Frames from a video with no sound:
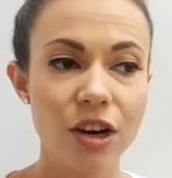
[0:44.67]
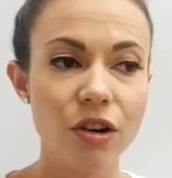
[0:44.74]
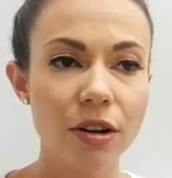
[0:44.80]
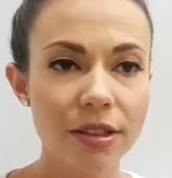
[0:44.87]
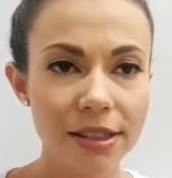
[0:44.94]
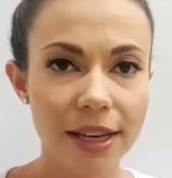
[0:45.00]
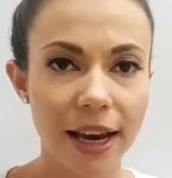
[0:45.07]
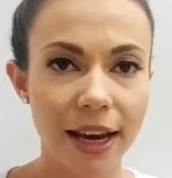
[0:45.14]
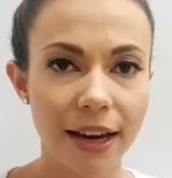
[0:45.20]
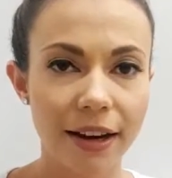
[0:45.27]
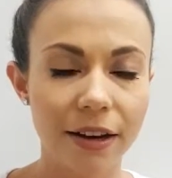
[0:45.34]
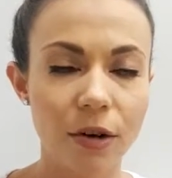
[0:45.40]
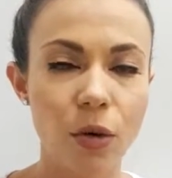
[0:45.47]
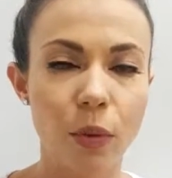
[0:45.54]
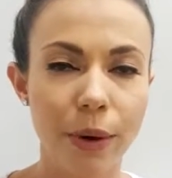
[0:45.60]
Not
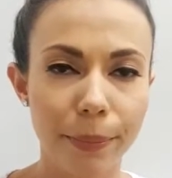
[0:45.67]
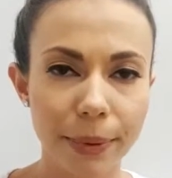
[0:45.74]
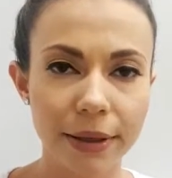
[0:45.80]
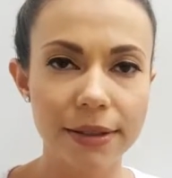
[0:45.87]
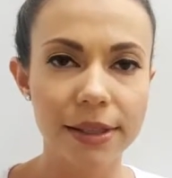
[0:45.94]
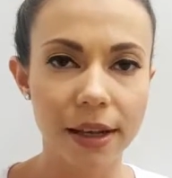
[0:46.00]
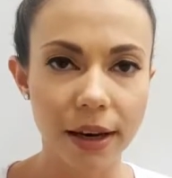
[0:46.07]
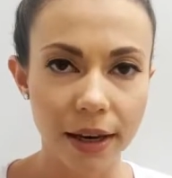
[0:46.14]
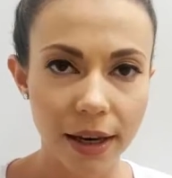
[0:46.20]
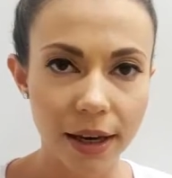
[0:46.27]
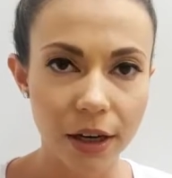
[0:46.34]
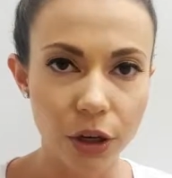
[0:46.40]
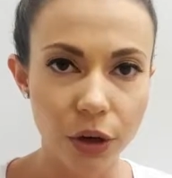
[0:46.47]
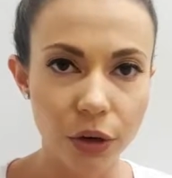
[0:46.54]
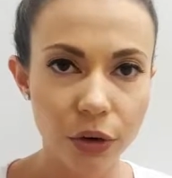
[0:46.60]
saying one meal's gonna
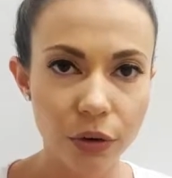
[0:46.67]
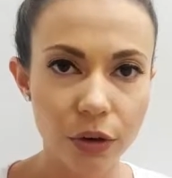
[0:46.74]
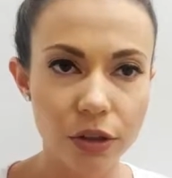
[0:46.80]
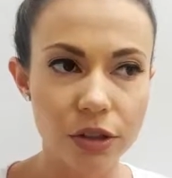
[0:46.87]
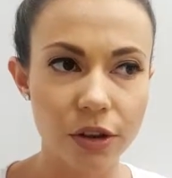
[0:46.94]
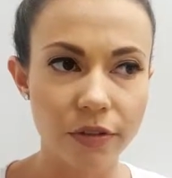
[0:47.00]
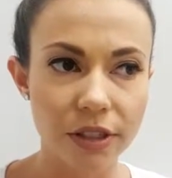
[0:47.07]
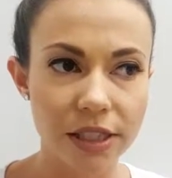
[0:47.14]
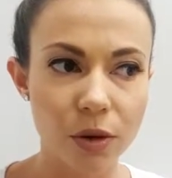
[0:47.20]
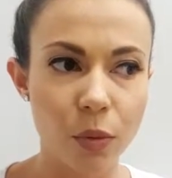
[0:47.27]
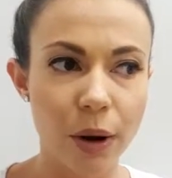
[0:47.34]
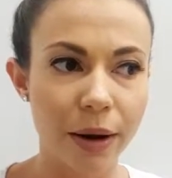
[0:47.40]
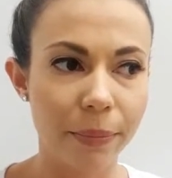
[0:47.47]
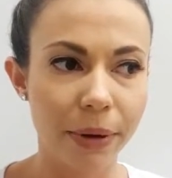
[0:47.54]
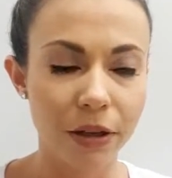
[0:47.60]
kill you, because obviously
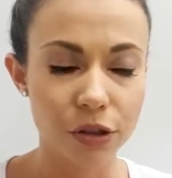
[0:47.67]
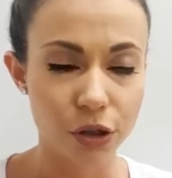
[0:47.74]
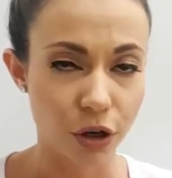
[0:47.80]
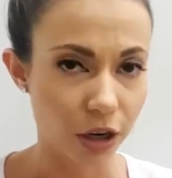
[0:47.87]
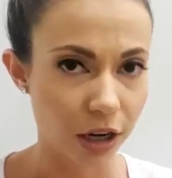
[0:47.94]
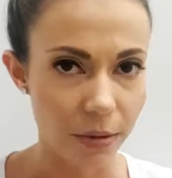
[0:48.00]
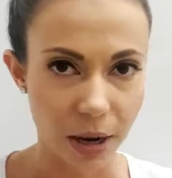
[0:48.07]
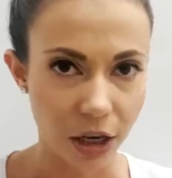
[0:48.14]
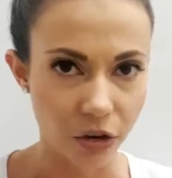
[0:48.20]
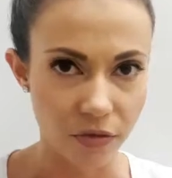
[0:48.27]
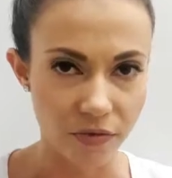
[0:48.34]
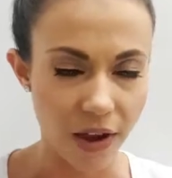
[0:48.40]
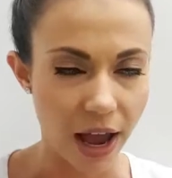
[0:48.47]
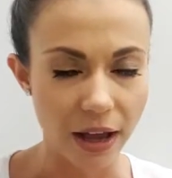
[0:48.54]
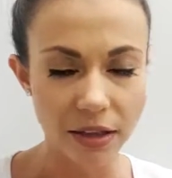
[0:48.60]
one meal's not gonna make you
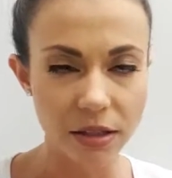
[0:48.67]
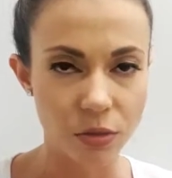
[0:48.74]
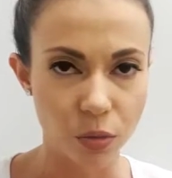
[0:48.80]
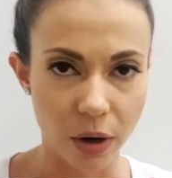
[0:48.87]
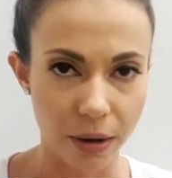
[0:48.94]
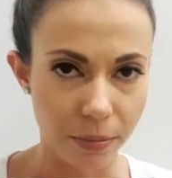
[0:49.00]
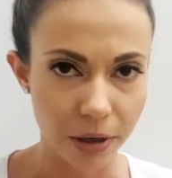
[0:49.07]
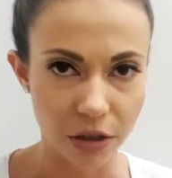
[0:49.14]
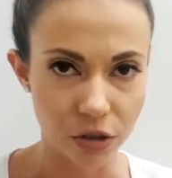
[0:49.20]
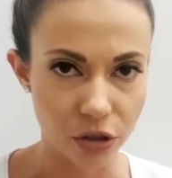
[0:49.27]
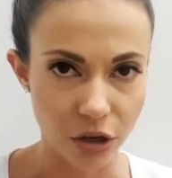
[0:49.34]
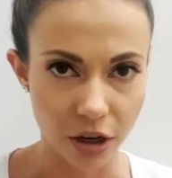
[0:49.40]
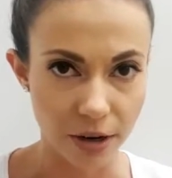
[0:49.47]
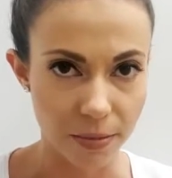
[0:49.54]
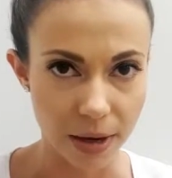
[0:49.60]
fat and one meal's
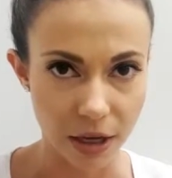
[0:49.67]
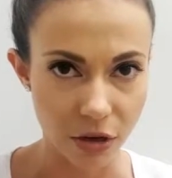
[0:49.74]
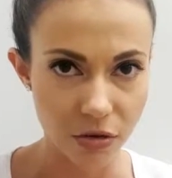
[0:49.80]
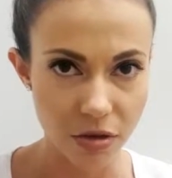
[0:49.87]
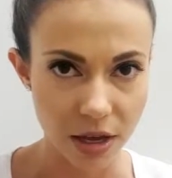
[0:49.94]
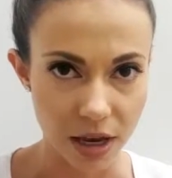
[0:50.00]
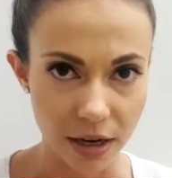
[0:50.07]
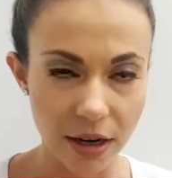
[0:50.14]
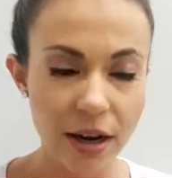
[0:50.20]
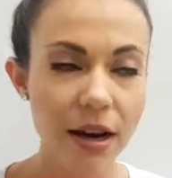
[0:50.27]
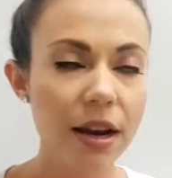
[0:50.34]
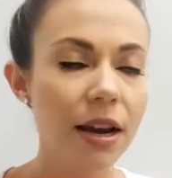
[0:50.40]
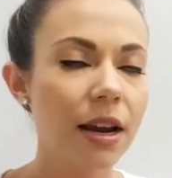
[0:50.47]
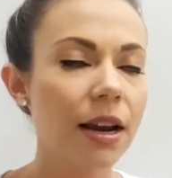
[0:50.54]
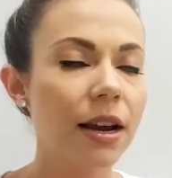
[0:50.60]
not gonna make you thin,
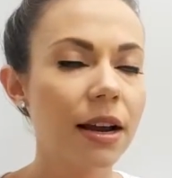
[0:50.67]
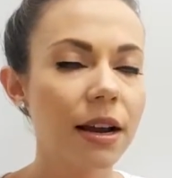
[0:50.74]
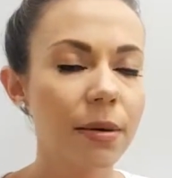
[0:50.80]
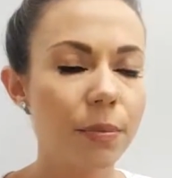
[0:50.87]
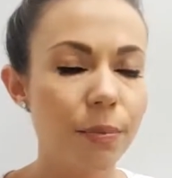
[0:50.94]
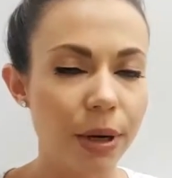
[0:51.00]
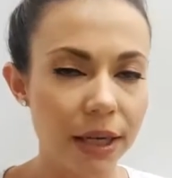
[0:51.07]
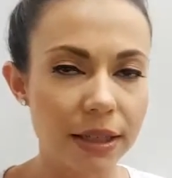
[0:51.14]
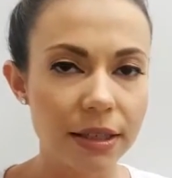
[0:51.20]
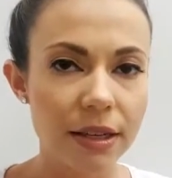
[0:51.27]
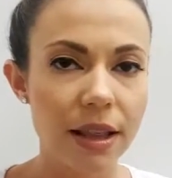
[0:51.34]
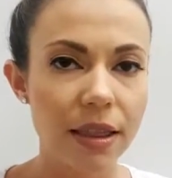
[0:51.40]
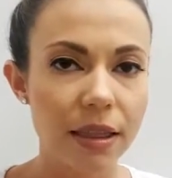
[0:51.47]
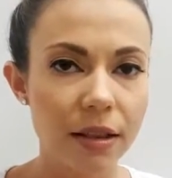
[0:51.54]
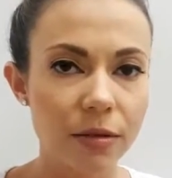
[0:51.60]
but
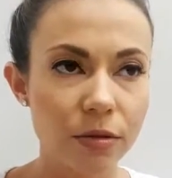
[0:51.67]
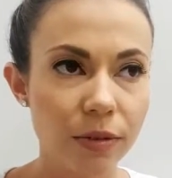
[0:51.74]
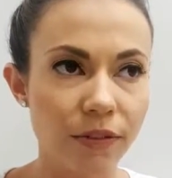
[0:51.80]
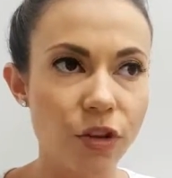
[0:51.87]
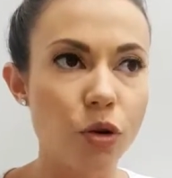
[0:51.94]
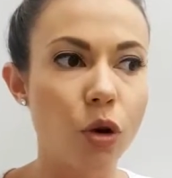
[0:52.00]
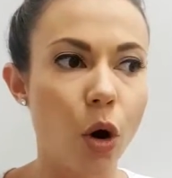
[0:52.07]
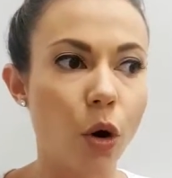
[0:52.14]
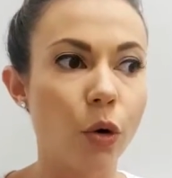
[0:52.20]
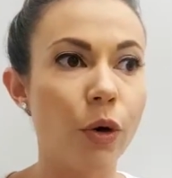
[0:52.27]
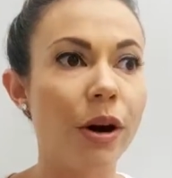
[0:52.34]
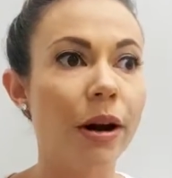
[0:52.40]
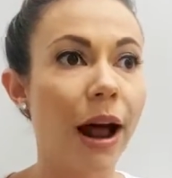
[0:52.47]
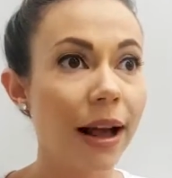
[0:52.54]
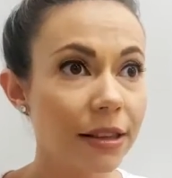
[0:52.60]
if you go
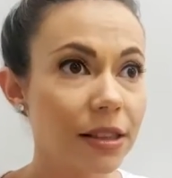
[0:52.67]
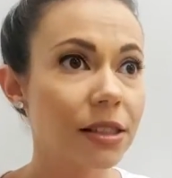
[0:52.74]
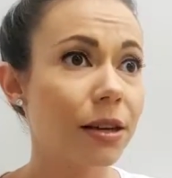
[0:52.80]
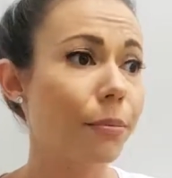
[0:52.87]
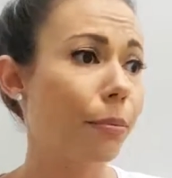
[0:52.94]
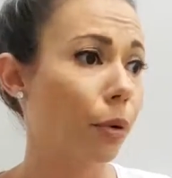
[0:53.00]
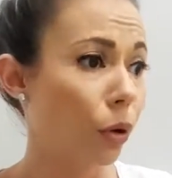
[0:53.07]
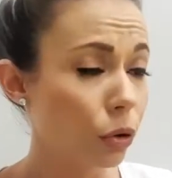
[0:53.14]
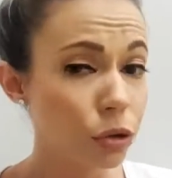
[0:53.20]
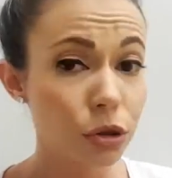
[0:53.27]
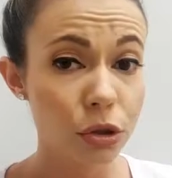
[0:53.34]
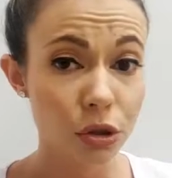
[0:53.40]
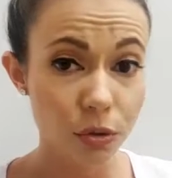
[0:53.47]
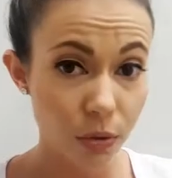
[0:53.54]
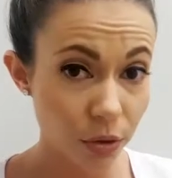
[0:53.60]
nuts and
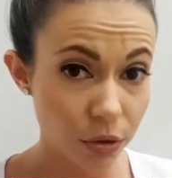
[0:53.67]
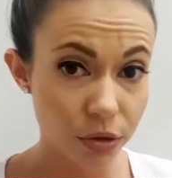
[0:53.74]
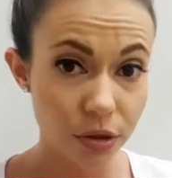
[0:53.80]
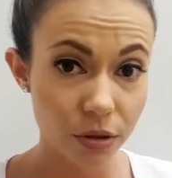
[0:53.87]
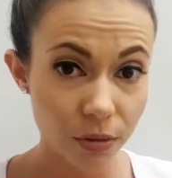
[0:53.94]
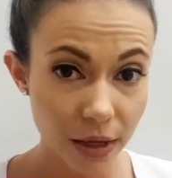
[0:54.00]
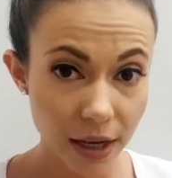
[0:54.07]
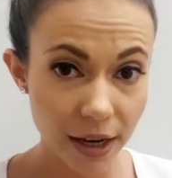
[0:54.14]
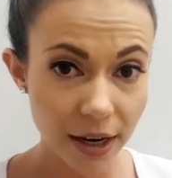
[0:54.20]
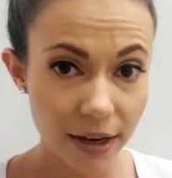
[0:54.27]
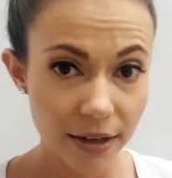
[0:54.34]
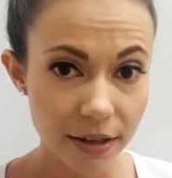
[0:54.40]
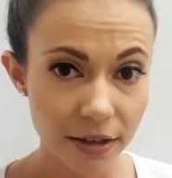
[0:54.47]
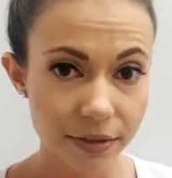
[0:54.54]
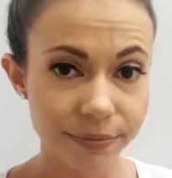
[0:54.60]
balls to the walls on the
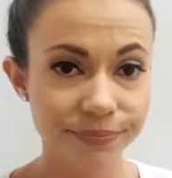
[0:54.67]
weekend,